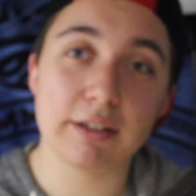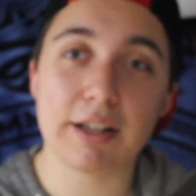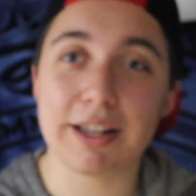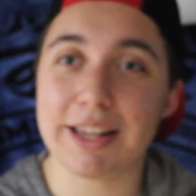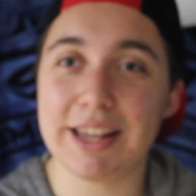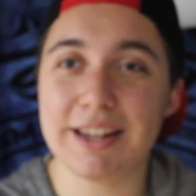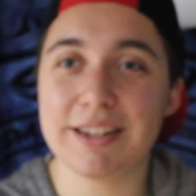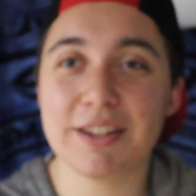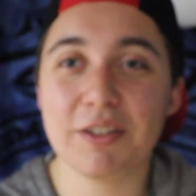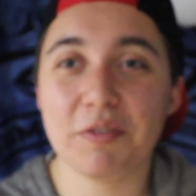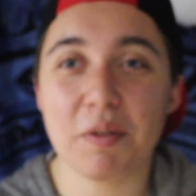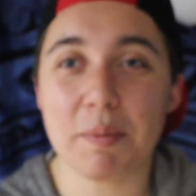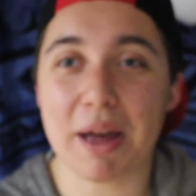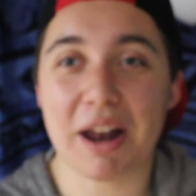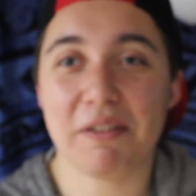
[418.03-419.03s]
I can't tell
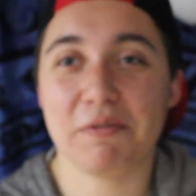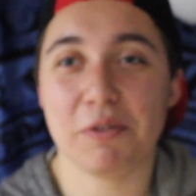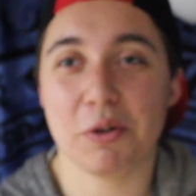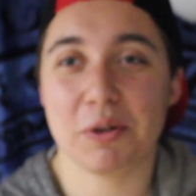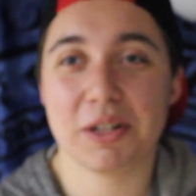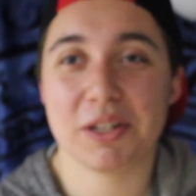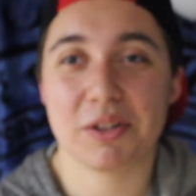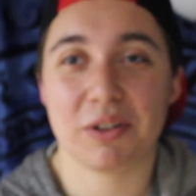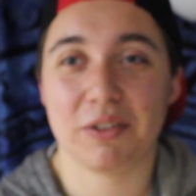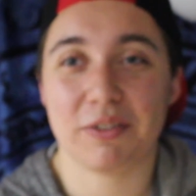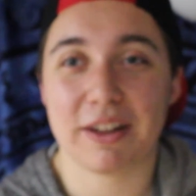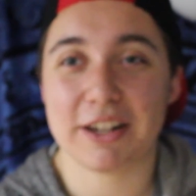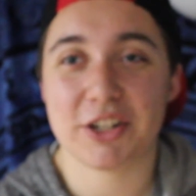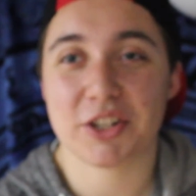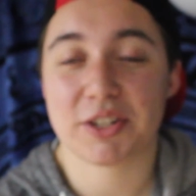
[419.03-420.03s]
if I'm out of focus or if
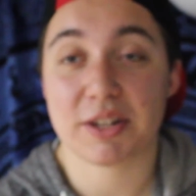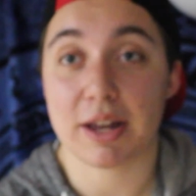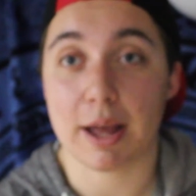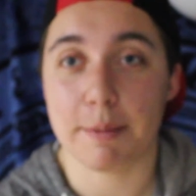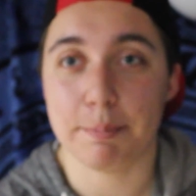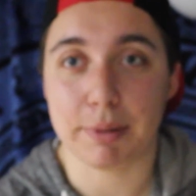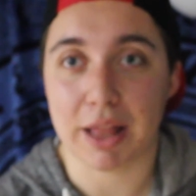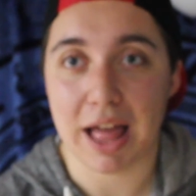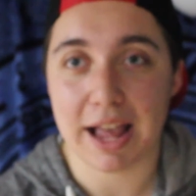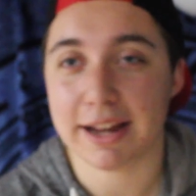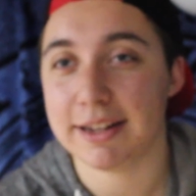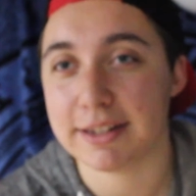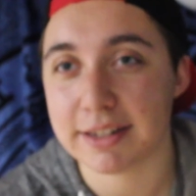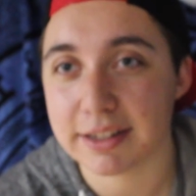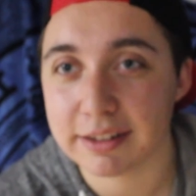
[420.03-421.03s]
I'm
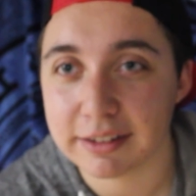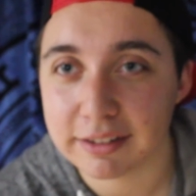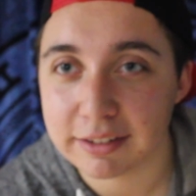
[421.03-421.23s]
blind.